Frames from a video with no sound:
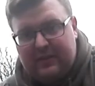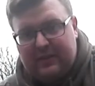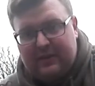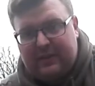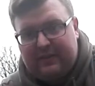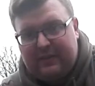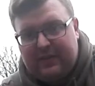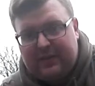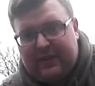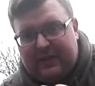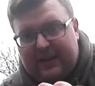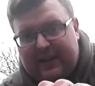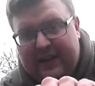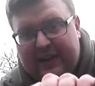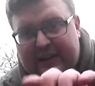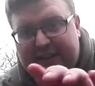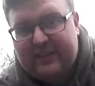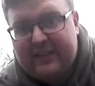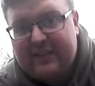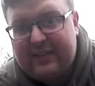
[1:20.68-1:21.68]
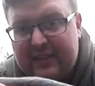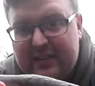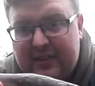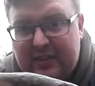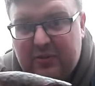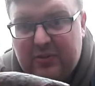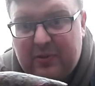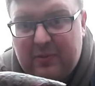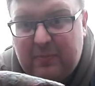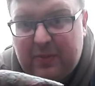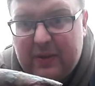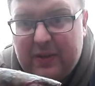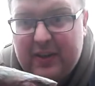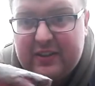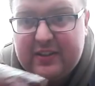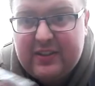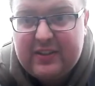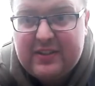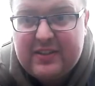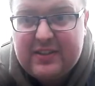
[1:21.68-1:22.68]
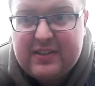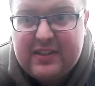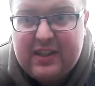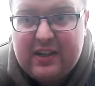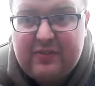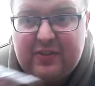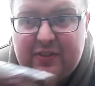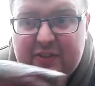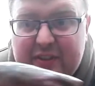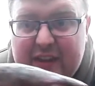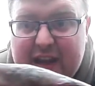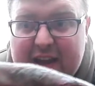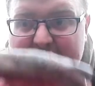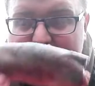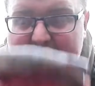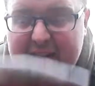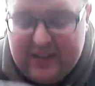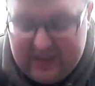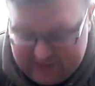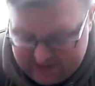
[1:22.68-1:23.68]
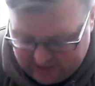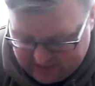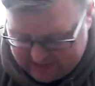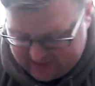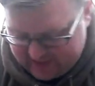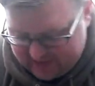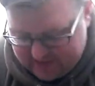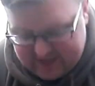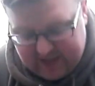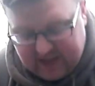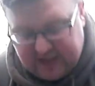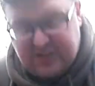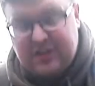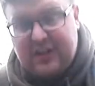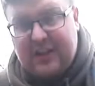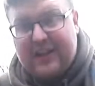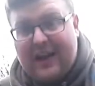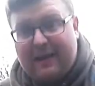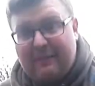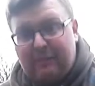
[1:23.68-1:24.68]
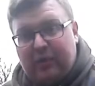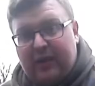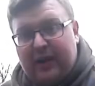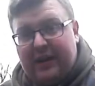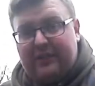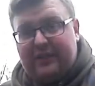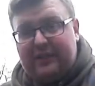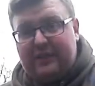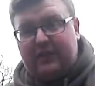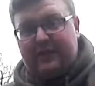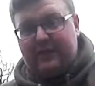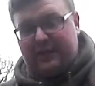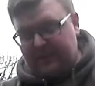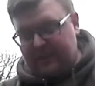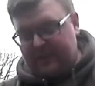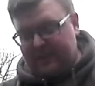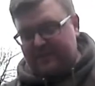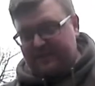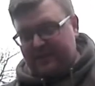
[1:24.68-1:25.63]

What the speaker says: Have a look at that, all the blood and stuff on that. This is a section of lamprey, if you don't know.